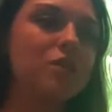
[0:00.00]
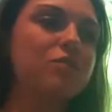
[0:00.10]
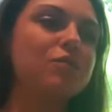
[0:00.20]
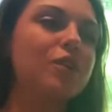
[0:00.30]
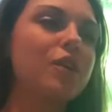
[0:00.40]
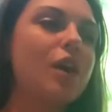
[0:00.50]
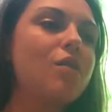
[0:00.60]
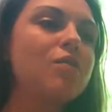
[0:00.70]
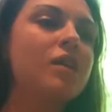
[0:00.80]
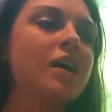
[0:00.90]
to do
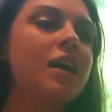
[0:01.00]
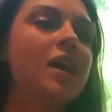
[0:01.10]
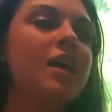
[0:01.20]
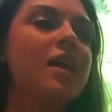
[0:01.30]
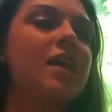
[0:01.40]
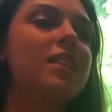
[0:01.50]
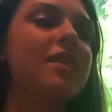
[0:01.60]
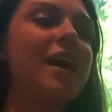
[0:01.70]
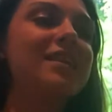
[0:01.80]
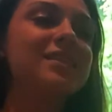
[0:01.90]
Virgo,
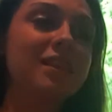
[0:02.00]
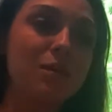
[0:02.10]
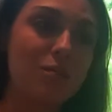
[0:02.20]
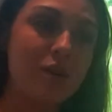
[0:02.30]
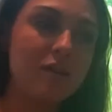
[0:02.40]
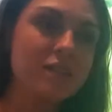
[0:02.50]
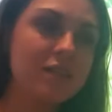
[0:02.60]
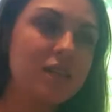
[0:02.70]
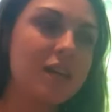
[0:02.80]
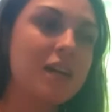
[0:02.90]
then Libra,
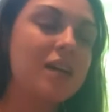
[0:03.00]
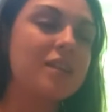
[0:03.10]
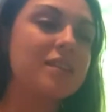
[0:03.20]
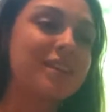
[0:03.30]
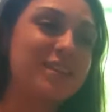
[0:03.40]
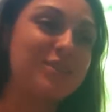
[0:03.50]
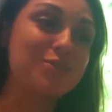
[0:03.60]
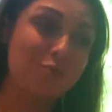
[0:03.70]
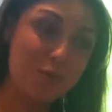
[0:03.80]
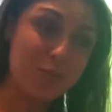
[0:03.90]
then
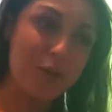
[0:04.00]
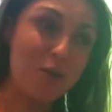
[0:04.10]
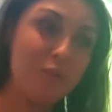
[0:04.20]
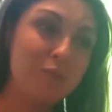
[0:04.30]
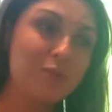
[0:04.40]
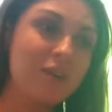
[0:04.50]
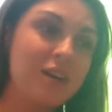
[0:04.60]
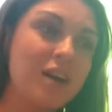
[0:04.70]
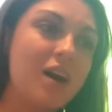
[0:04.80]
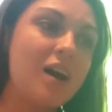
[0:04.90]
Scorpio.
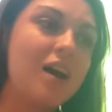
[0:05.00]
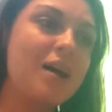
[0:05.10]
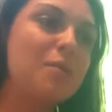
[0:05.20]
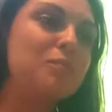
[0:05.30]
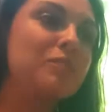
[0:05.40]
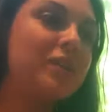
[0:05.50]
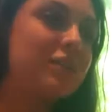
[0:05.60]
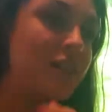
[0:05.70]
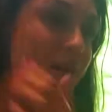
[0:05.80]
And then